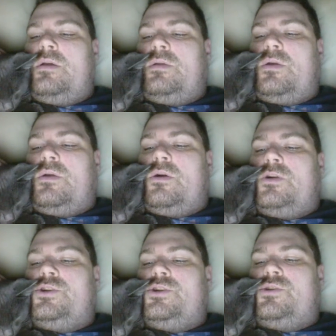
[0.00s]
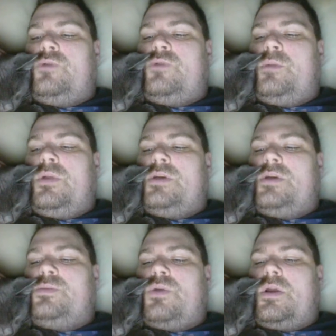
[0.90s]
large 3+
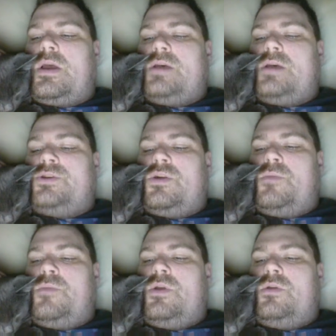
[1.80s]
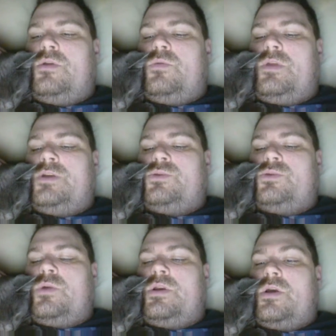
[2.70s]
broadcasts are muted when they
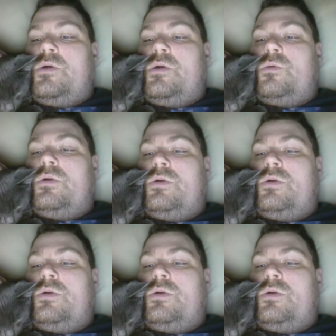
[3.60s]
join. No.